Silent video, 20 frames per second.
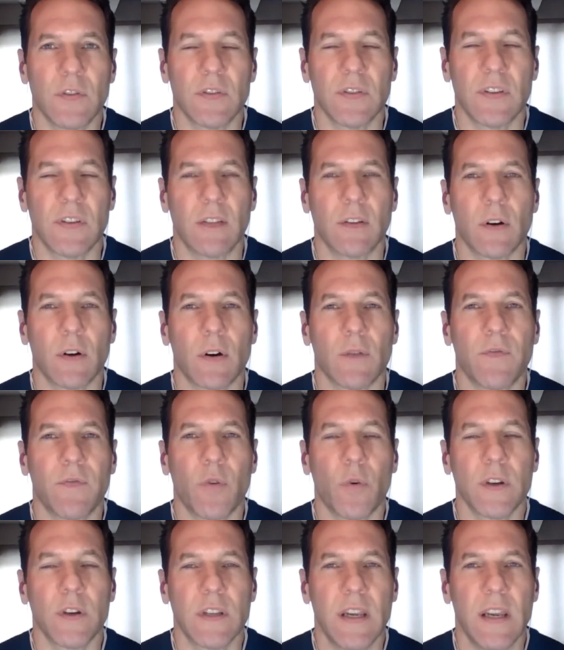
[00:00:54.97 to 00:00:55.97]
is that there are
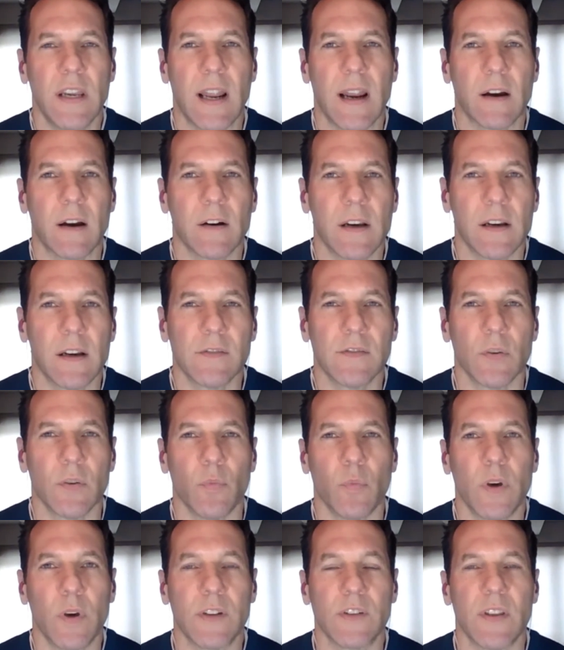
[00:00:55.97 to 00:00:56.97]
14 areas in
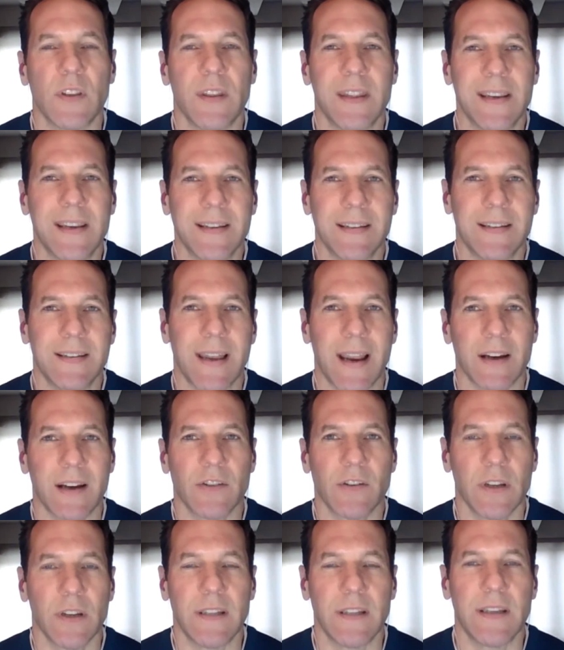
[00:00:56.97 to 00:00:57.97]
which this
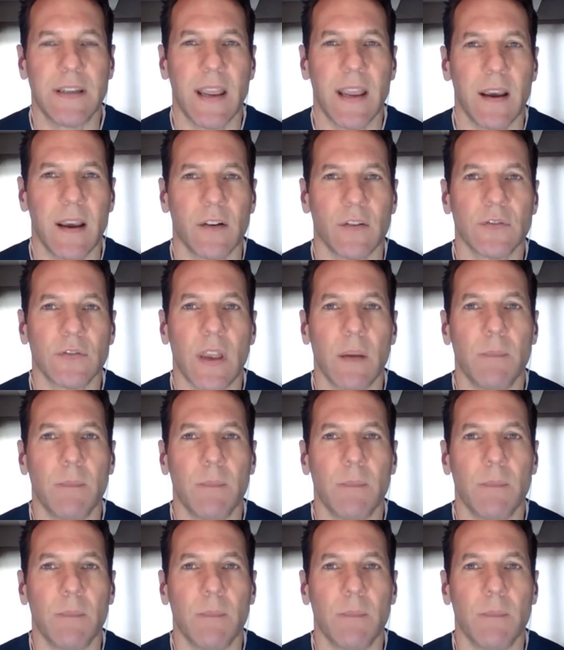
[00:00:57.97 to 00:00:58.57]
section entails,